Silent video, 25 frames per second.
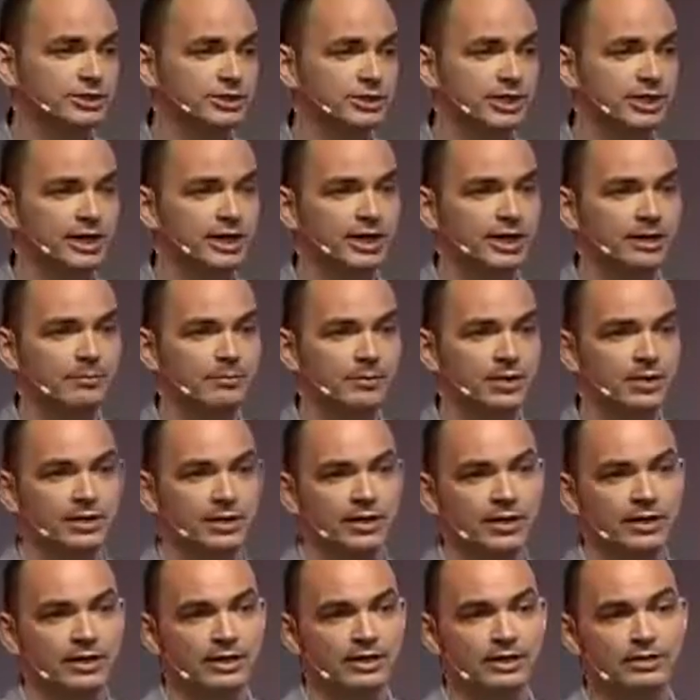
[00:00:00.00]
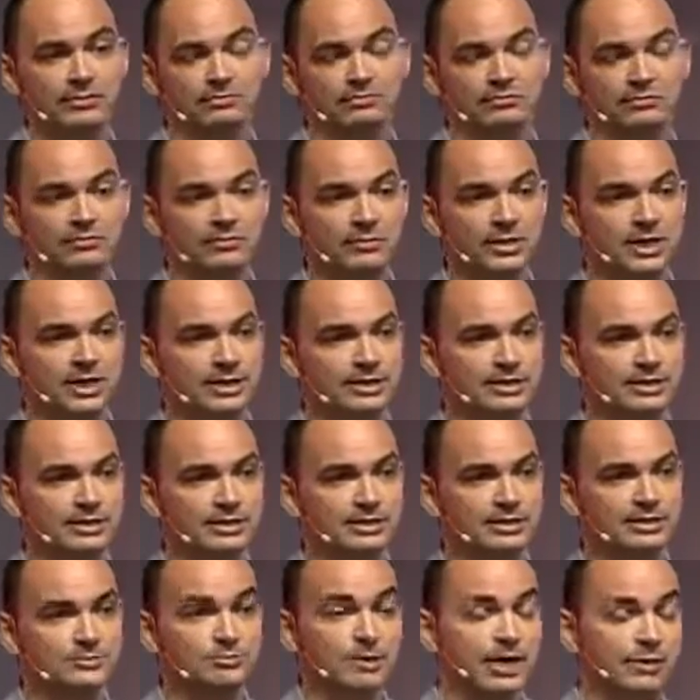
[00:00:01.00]
time and
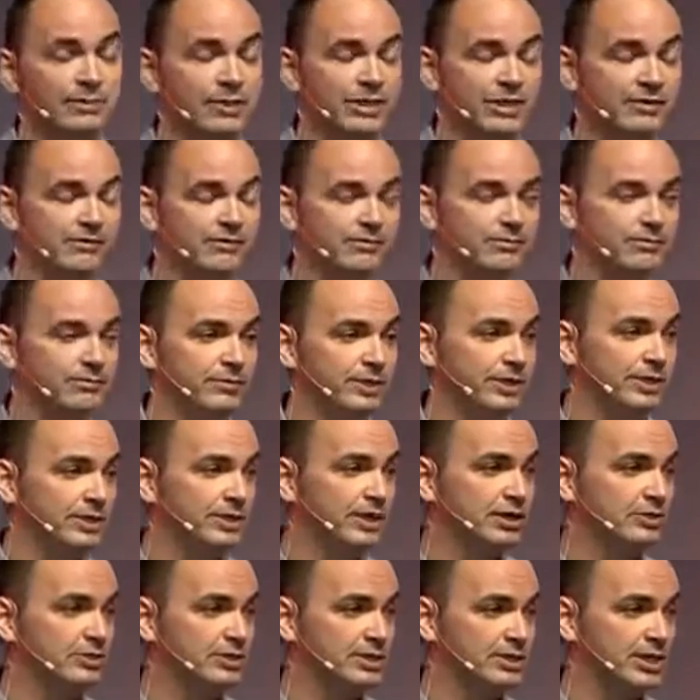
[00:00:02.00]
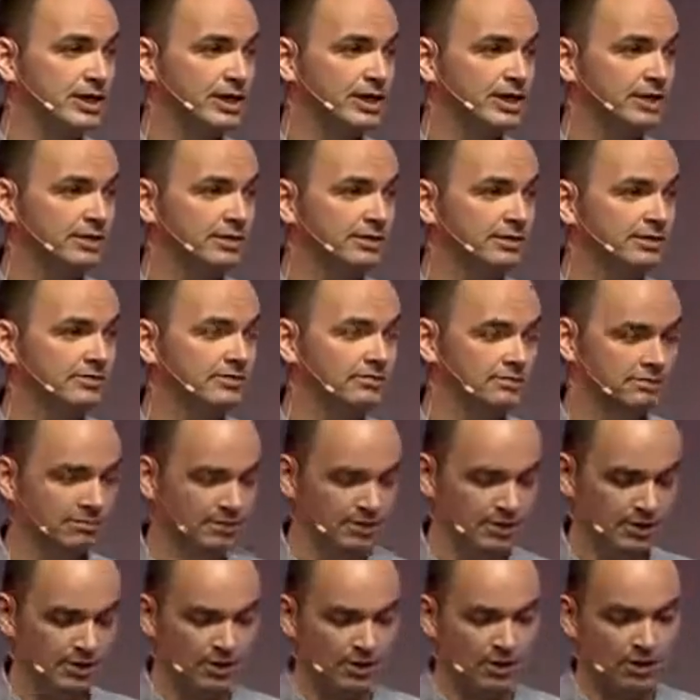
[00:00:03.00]
maybe even being outside?
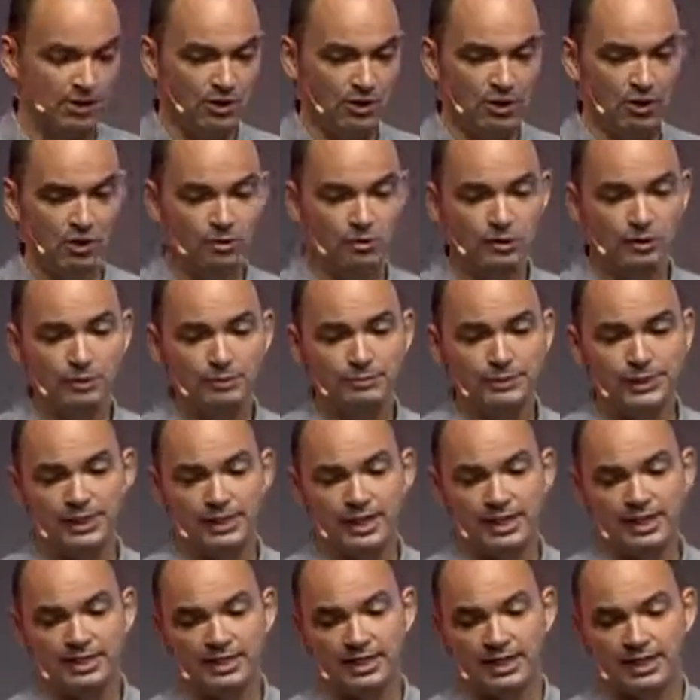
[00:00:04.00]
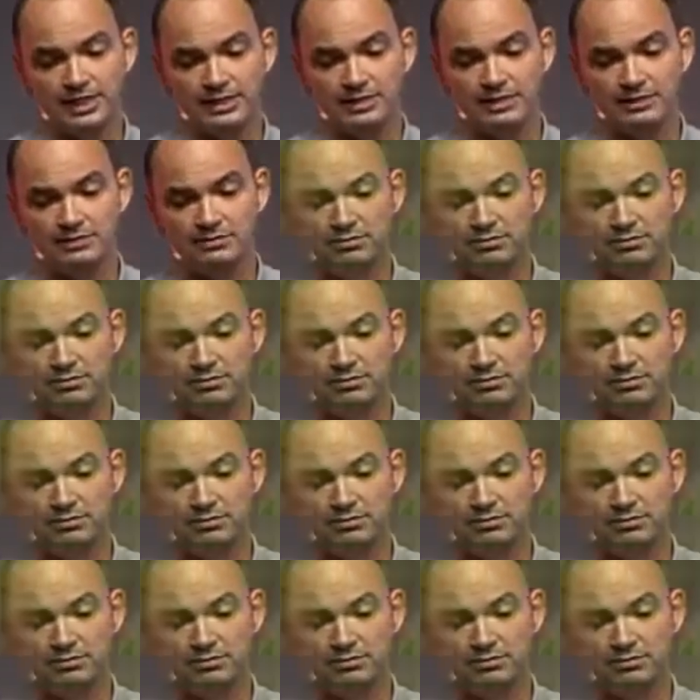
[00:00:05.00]
Or will it be like that